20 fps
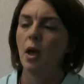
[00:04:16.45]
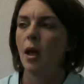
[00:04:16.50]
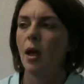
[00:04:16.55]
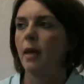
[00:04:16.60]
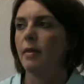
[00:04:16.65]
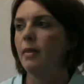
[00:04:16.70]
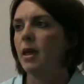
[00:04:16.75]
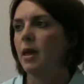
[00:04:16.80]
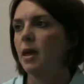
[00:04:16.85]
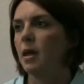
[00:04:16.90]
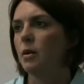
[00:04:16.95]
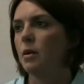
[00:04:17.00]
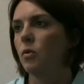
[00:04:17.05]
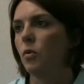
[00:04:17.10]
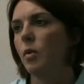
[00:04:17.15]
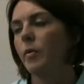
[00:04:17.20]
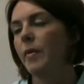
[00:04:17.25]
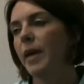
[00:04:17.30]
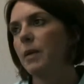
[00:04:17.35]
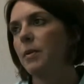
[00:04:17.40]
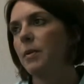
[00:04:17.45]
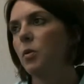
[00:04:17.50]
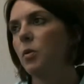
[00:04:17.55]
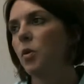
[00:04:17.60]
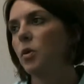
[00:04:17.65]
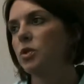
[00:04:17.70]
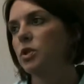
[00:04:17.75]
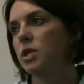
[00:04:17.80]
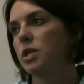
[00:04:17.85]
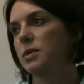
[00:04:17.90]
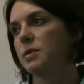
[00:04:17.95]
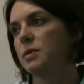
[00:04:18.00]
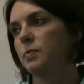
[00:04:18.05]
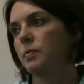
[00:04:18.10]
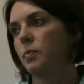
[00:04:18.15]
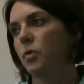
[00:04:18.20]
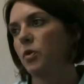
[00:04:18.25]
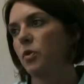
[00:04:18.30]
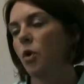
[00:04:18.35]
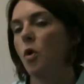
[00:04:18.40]
And then, well, maybe we'll just
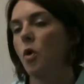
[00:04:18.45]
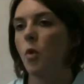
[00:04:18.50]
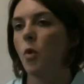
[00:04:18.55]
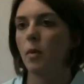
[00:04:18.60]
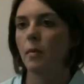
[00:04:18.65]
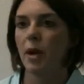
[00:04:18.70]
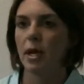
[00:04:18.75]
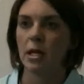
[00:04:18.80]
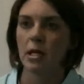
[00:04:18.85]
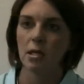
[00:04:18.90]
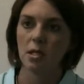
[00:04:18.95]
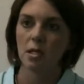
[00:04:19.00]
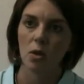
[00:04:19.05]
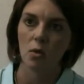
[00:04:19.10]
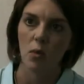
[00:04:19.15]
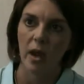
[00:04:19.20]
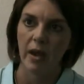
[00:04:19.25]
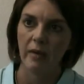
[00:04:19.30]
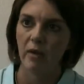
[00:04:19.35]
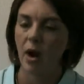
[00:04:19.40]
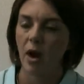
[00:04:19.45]
throw more money into the waiver.